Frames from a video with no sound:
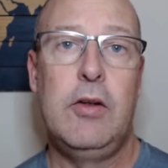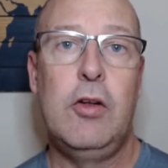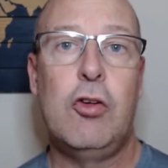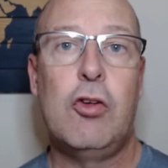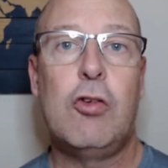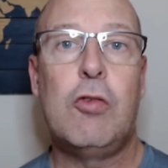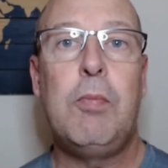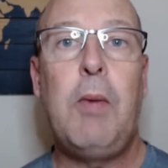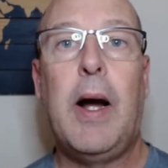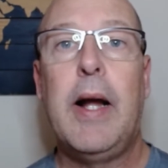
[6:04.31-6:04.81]

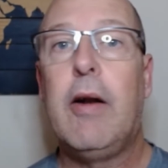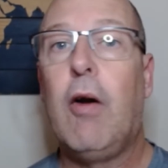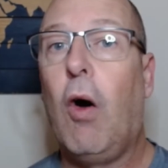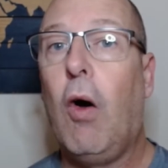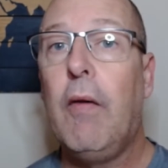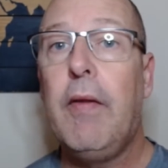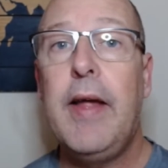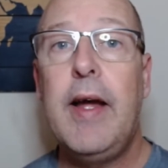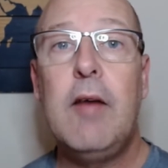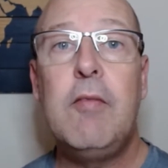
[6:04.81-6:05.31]
despite
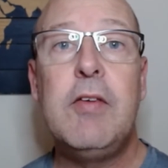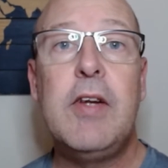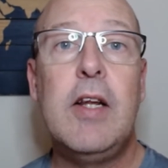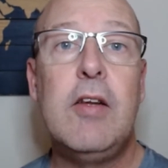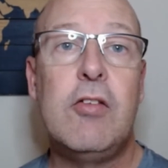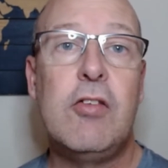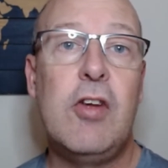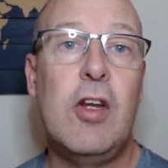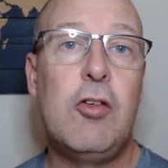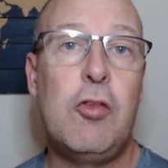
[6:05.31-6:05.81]
all the
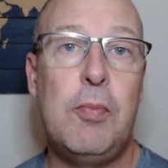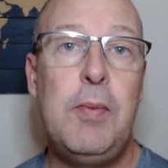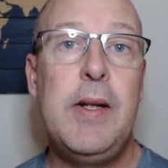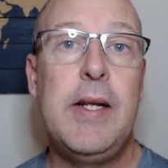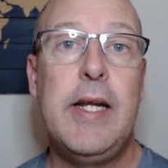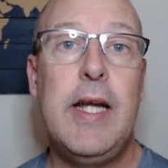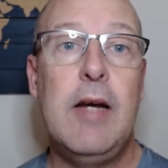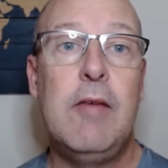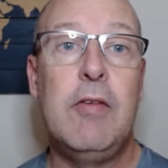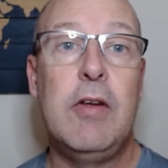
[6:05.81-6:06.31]
evidence that's
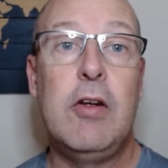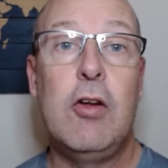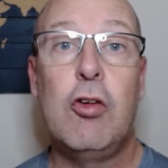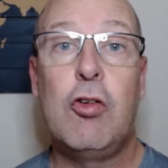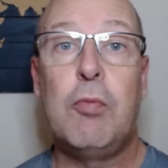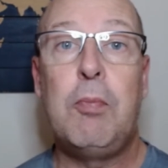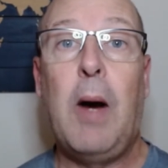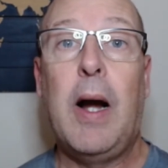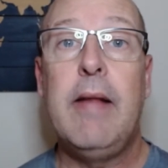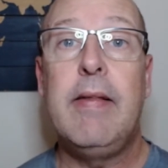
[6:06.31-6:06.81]
been given,
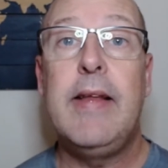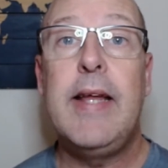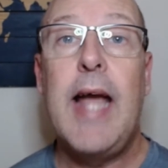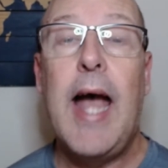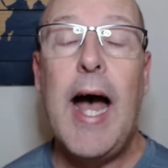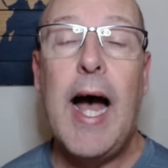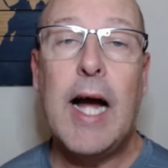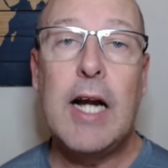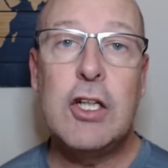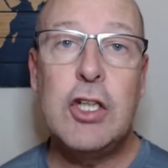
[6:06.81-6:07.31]
despite the
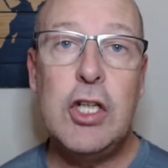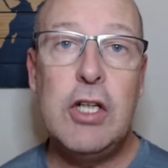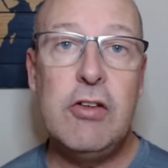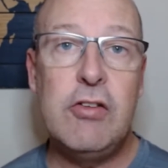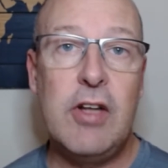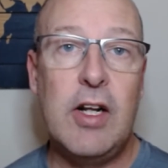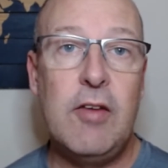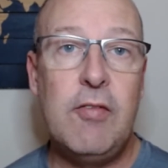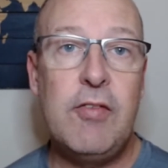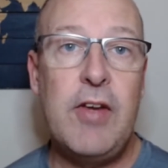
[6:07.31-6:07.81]

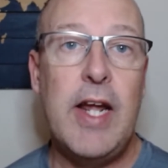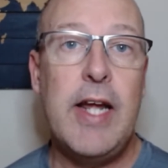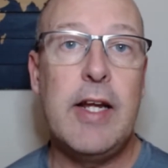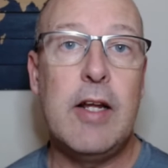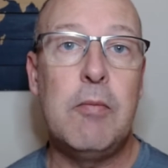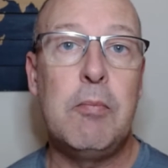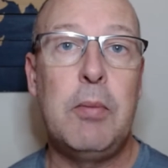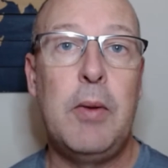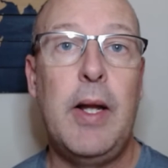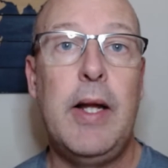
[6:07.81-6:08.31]
actions that have
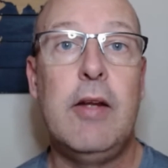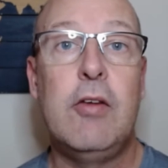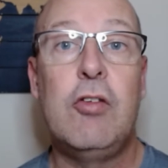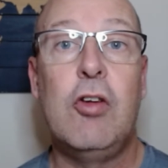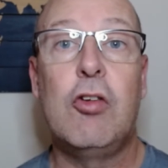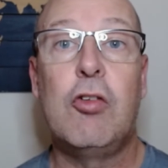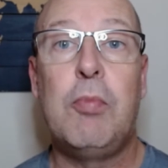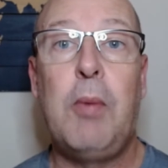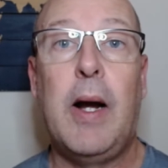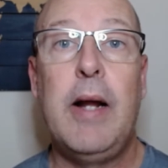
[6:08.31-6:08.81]
taken place,
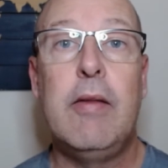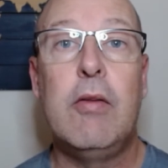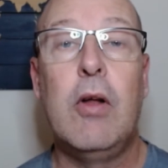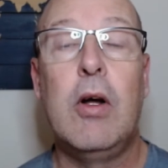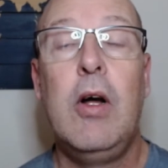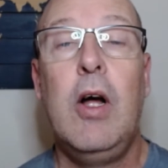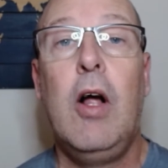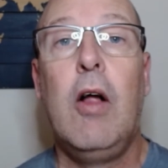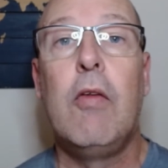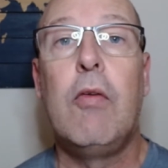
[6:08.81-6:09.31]
despite
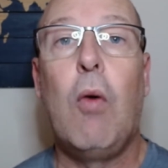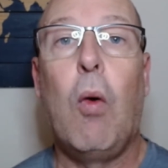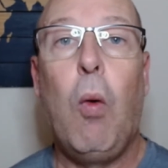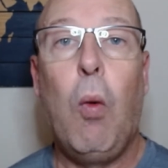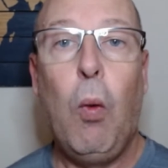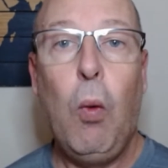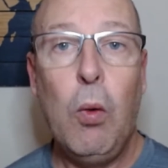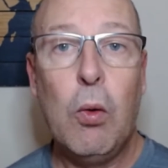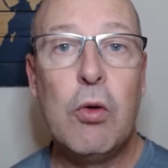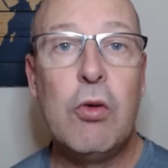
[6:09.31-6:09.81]
the, the
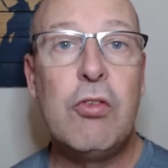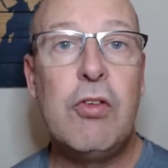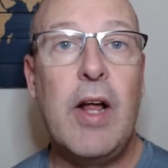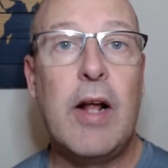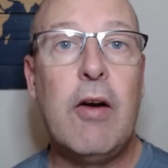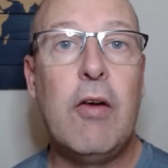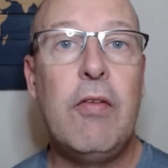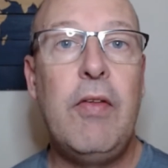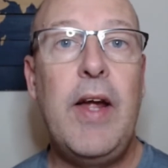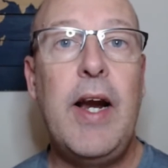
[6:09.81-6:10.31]
horrors
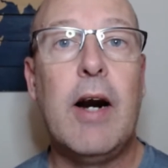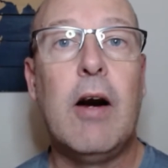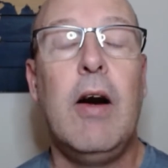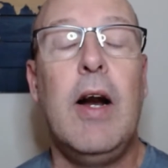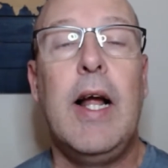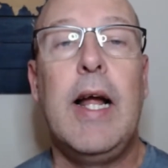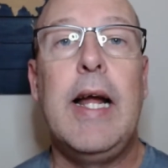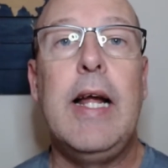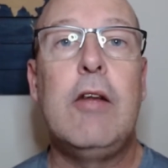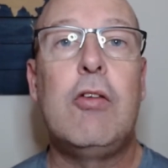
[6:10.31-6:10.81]
that are there,
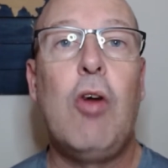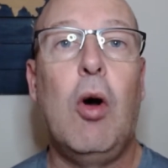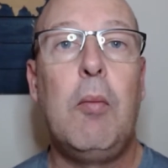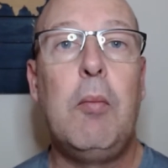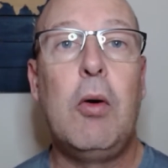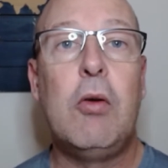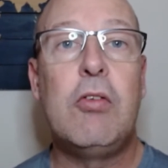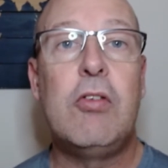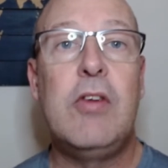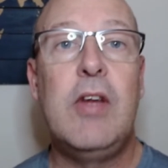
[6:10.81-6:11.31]
it's
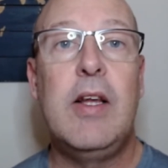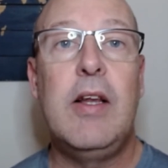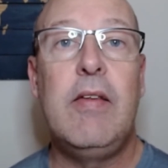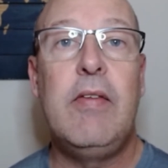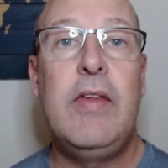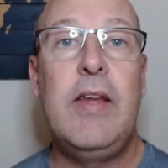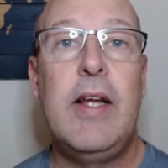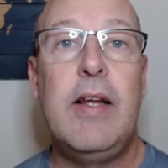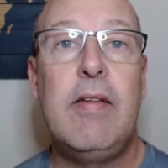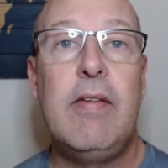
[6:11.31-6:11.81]
almost that,
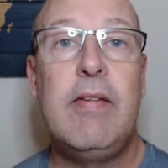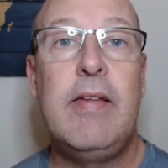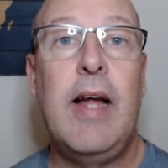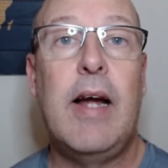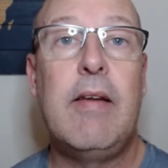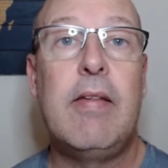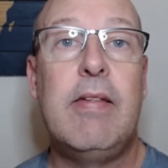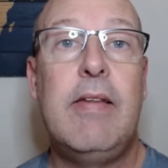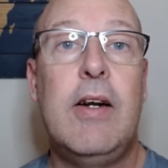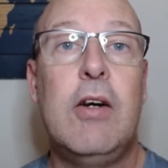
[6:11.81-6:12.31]
that,
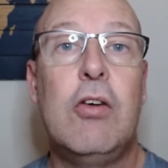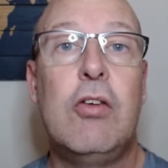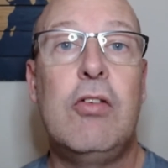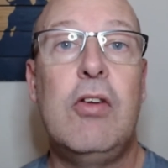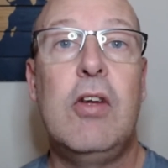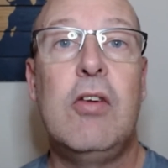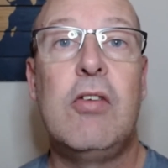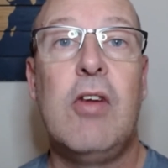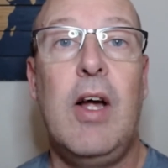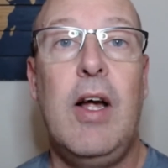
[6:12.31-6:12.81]
that there's
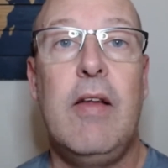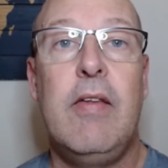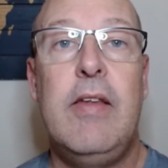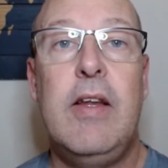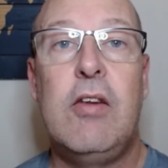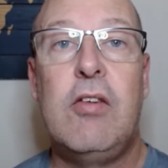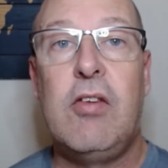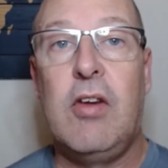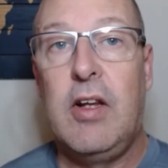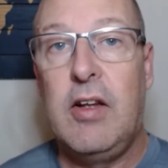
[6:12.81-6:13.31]
this,
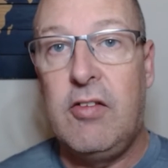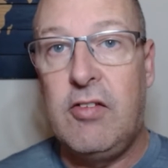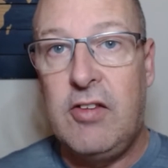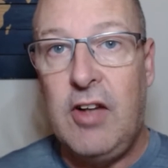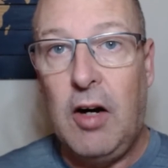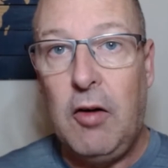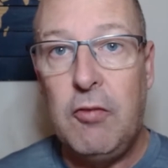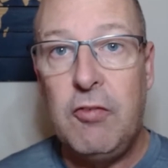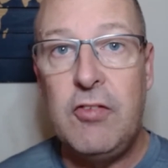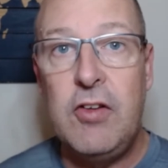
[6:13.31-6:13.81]
this
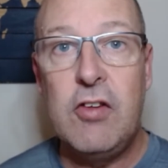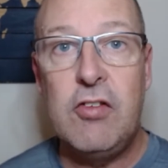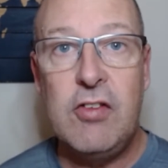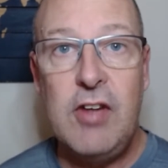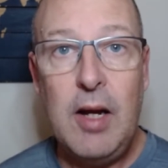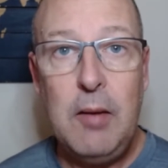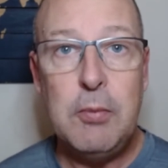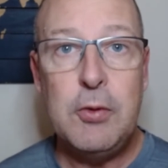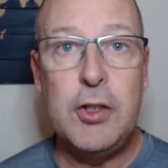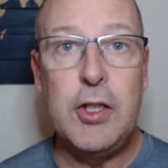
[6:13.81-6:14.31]
self
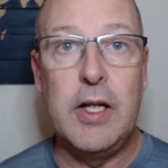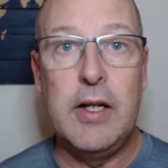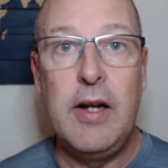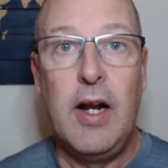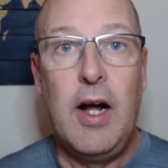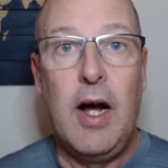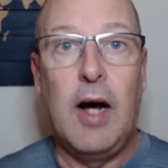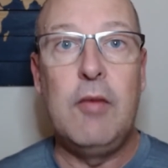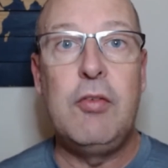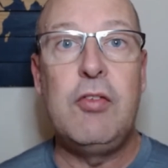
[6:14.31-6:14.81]

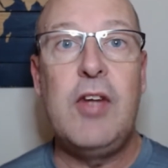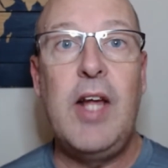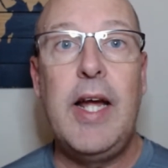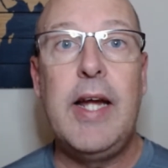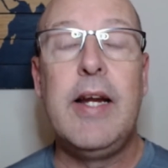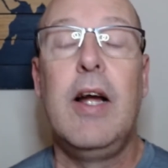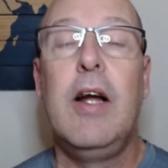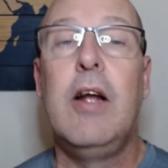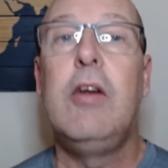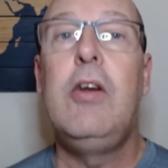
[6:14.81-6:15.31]
deception of
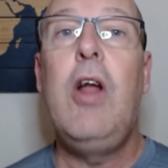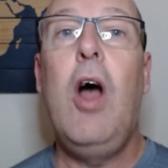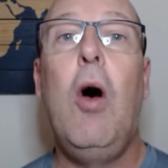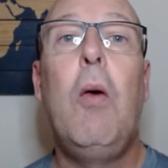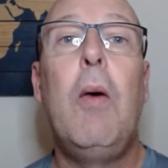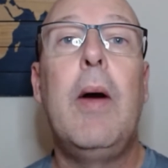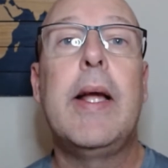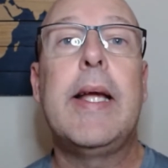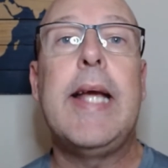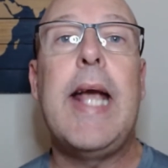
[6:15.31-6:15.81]
saying,
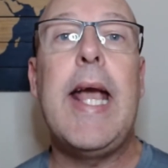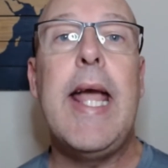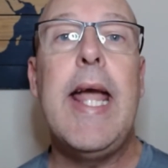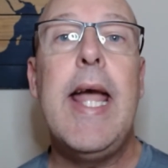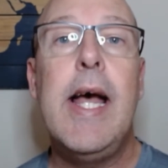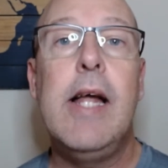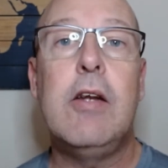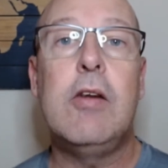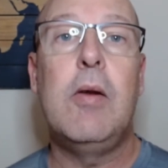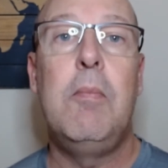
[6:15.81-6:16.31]
no, it
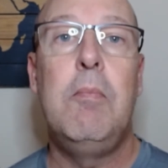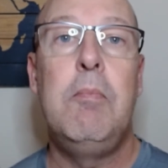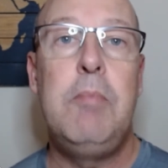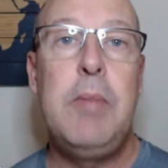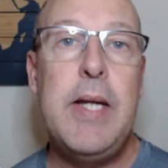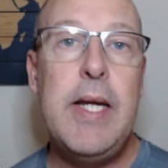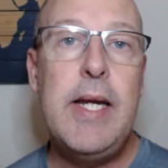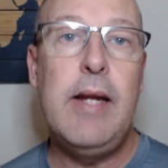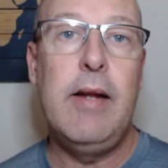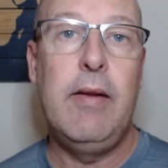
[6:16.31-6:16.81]
can't
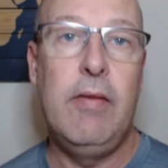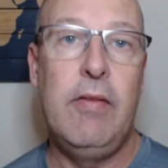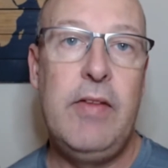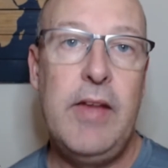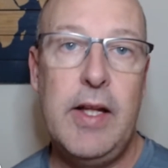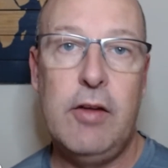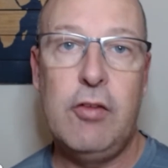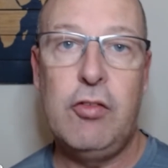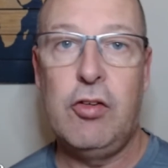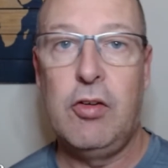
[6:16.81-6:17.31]
be
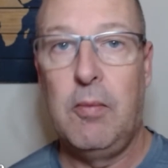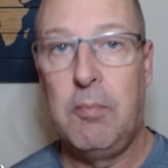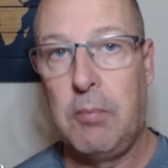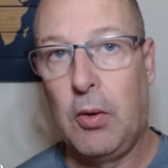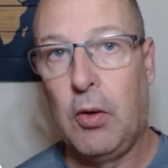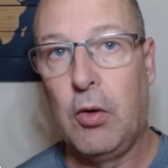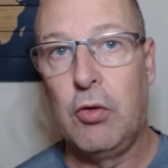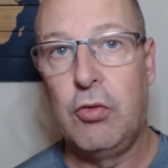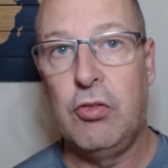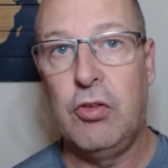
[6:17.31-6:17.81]
this
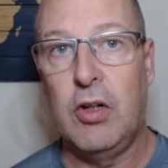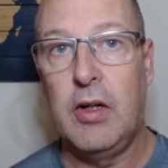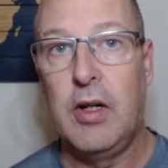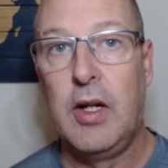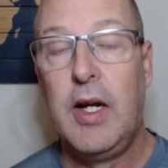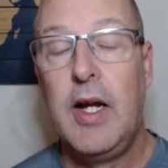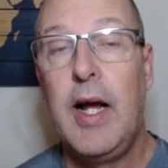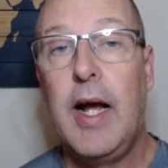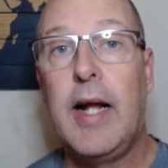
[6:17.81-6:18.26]
person.